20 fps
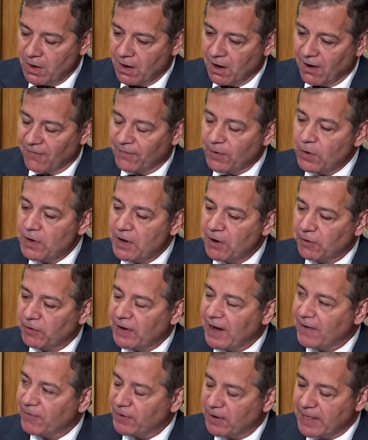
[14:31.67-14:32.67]
A few years
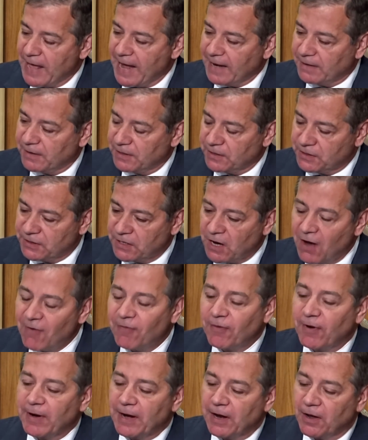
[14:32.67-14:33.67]
after that
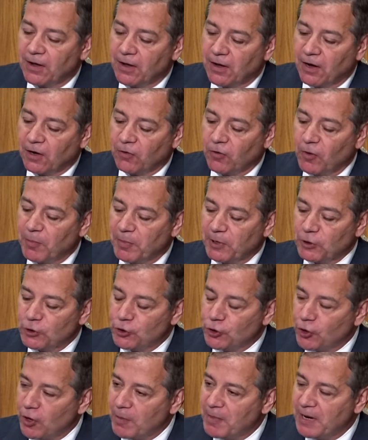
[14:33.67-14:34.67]
discovery, a group in
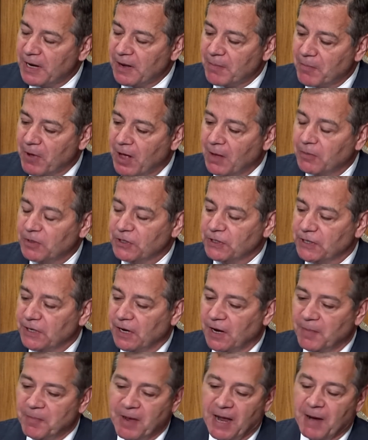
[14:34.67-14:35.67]
Germany published
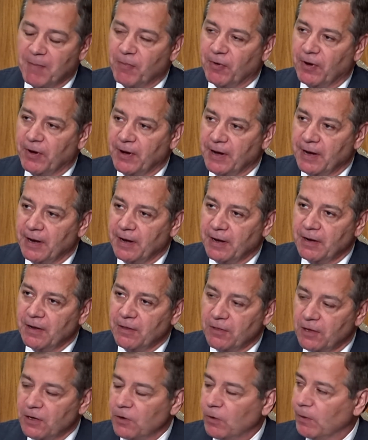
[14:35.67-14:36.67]
a paper in
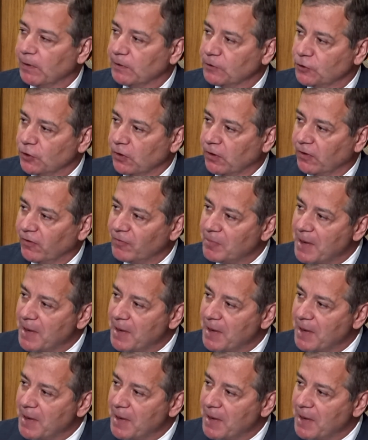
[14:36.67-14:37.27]
the New England Journal of